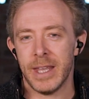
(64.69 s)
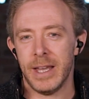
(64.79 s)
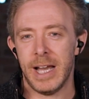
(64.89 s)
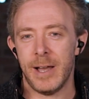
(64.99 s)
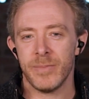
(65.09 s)

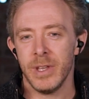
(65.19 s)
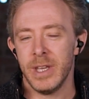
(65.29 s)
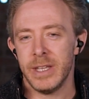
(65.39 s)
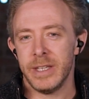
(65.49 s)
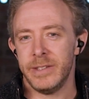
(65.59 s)

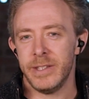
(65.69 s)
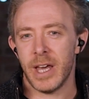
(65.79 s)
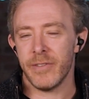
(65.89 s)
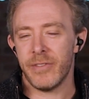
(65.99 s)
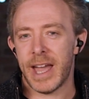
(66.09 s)

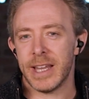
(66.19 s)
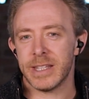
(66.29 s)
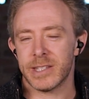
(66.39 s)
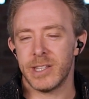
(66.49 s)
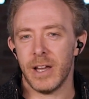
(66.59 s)
None of that
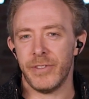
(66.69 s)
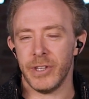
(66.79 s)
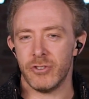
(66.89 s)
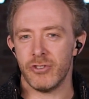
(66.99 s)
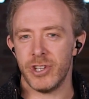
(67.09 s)
stuff that
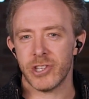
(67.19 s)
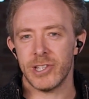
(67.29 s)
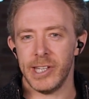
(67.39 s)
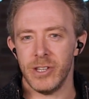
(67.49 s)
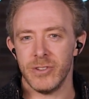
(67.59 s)
you
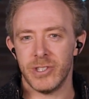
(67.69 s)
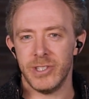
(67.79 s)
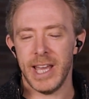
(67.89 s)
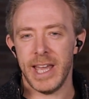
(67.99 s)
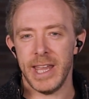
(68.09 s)
traditionally use
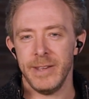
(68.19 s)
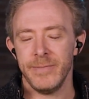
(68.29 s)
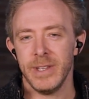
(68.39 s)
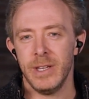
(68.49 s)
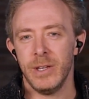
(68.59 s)
today
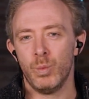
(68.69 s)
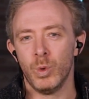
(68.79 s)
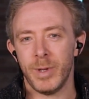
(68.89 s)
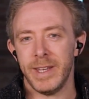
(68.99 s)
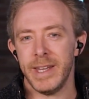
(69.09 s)

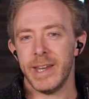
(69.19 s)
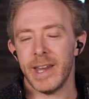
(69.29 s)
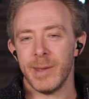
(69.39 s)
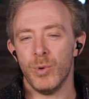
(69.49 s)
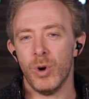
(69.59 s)
will be needed
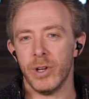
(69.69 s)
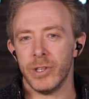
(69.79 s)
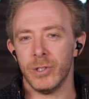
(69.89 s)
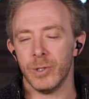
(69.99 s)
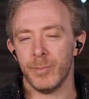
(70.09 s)
anymore.
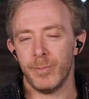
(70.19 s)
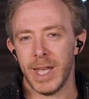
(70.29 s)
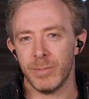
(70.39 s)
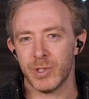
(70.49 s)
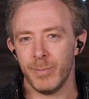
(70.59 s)
You'll be
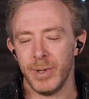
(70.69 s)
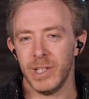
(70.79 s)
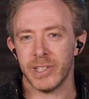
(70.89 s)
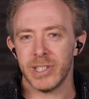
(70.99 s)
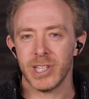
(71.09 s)
able to
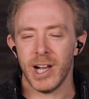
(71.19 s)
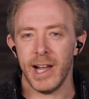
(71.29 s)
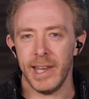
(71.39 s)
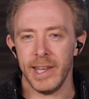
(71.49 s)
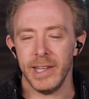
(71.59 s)
build
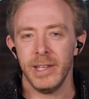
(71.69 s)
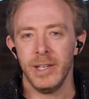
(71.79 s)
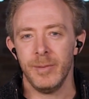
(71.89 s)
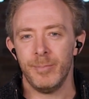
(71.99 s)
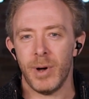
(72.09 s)
entirely
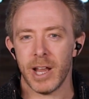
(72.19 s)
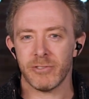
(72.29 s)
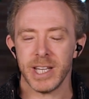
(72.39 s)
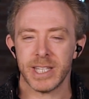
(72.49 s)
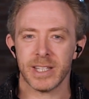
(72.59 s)
by
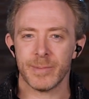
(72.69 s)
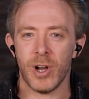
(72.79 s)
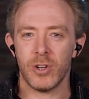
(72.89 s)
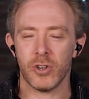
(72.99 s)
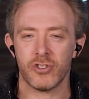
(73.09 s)
writing
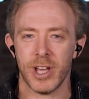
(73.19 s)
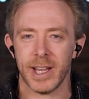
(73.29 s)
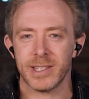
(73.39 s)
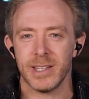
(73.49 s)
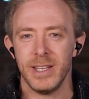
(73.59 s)
smart
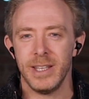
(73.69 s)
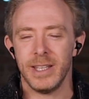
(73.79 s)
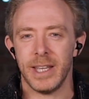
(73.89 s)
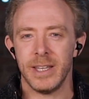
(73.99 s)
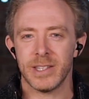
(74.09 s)
contracts into